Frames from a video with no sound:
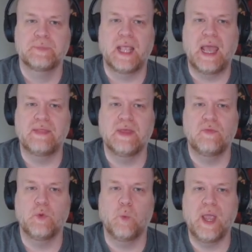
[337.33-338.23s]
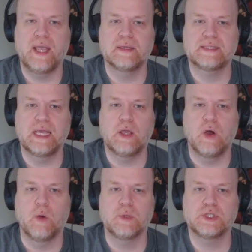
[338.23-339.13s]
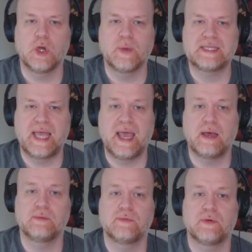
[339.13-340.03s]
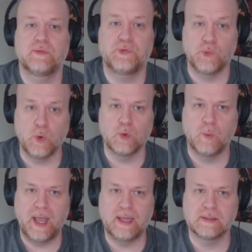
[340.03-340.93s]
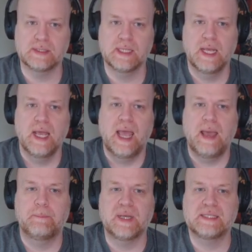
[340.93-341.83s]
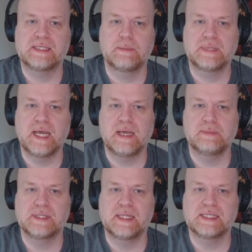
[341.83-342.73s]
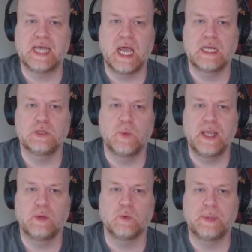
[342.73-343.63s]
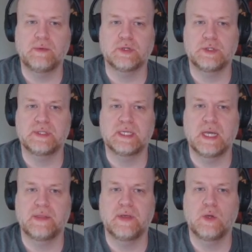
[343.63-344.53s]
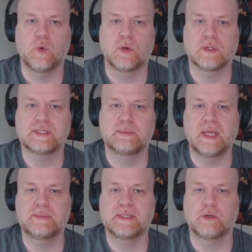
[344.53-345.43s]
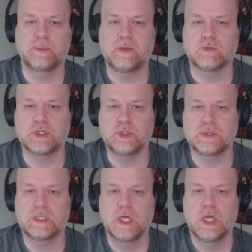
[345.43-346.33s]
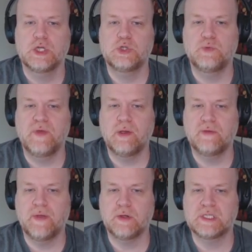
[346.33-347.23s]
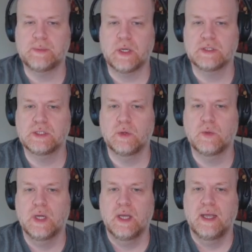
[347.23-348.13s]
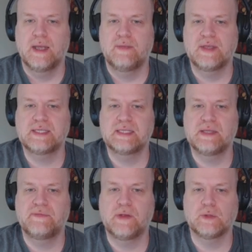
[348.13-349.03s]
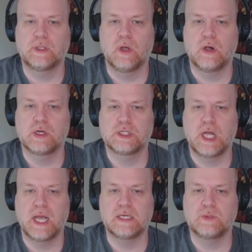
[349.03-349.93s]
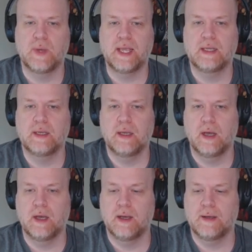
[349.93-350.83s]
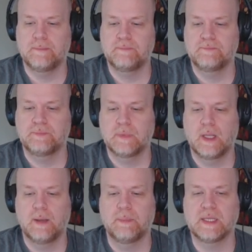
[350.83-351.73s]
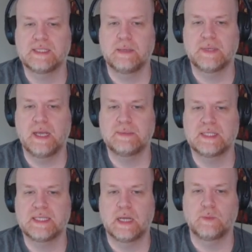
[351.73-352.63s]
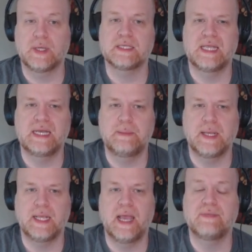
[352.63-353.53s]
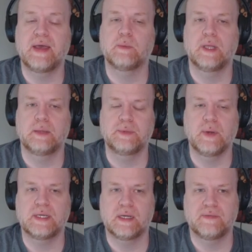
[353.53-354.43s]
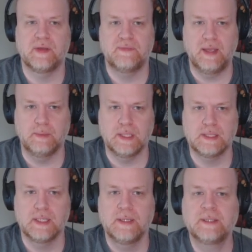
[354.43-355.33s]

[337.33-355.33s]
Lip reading: And then the wings, they almost always have 4 wings, but sometimes this hind wing will be reduced to nothing, or sometimes it'll be reduced to very, very small. So this is a fairly large hind wing, but sometimes this hind wing is itty bitty, and that will help you identify families.